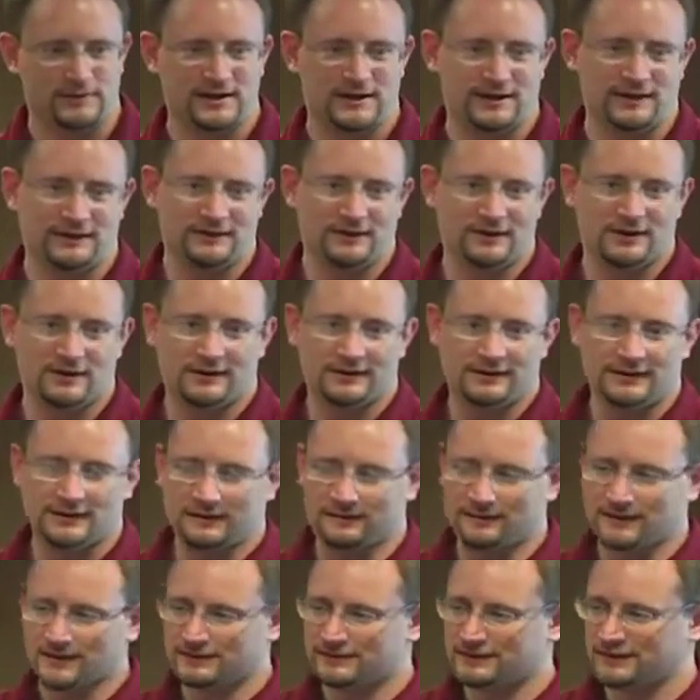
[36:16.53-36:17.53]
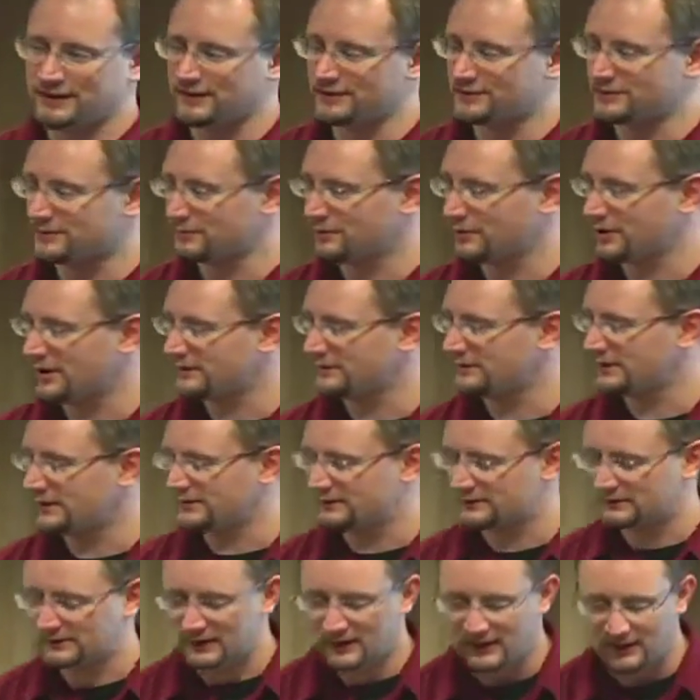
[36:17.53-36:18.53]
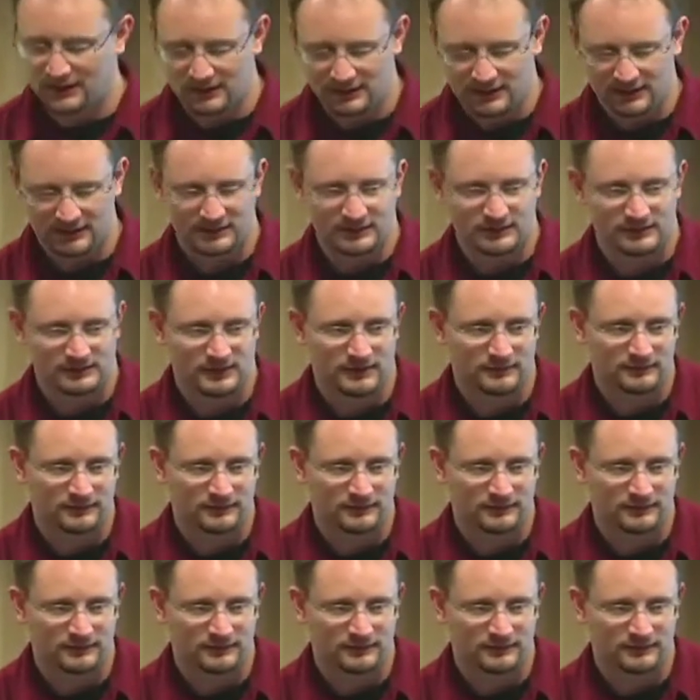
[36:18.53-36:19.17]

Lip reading: So depending on the investigation process,